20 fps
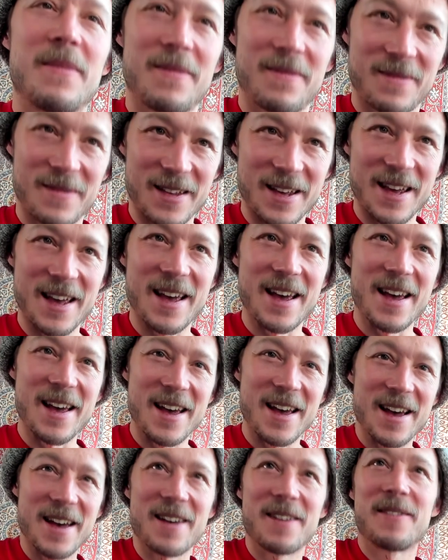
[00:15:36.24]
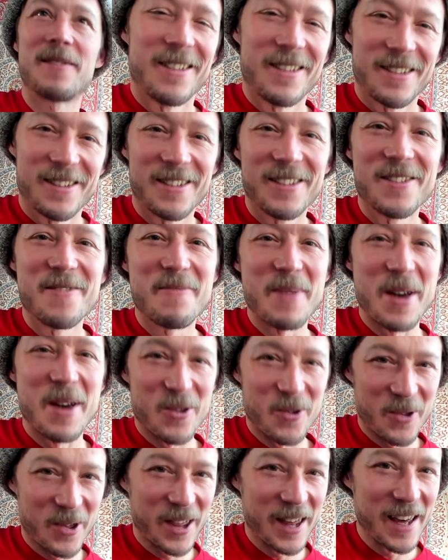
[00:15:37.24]
Yeah.
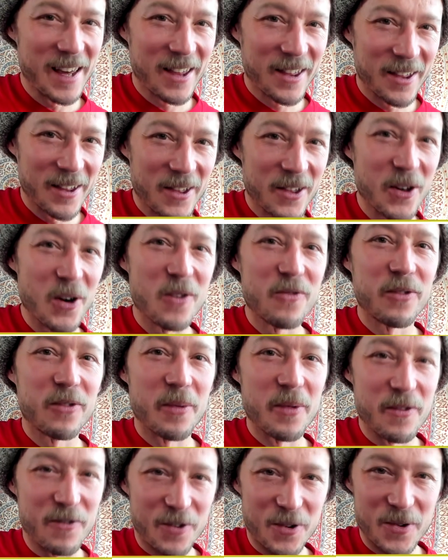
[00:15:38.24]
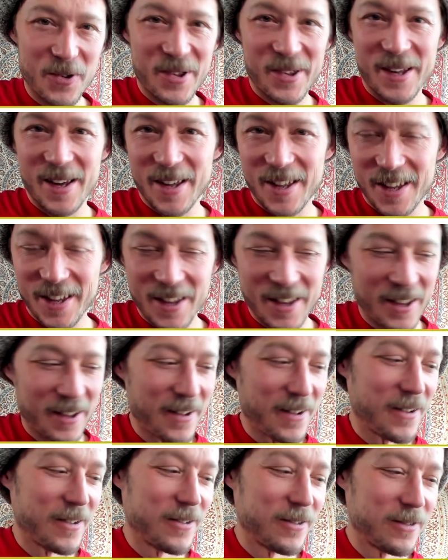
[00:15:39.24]
Measure 6, let's go from the verse nice and
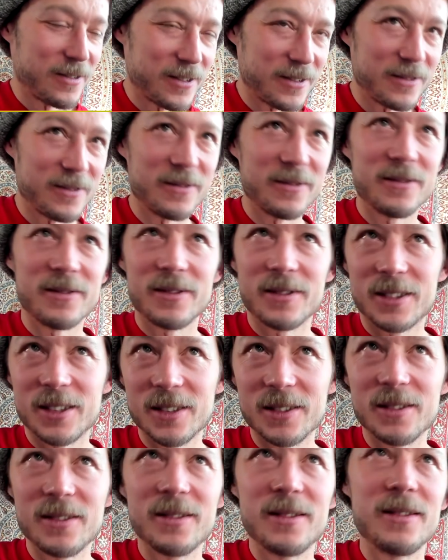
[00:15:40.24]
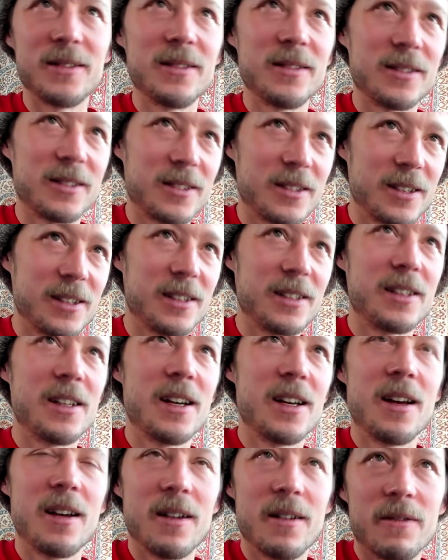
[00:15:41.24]
slow. 1, 2, 3,
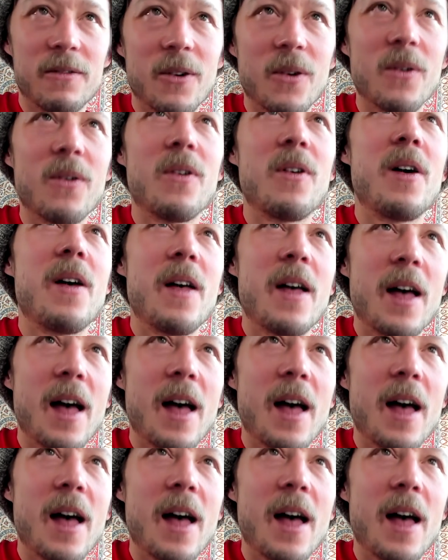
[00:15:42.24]
4.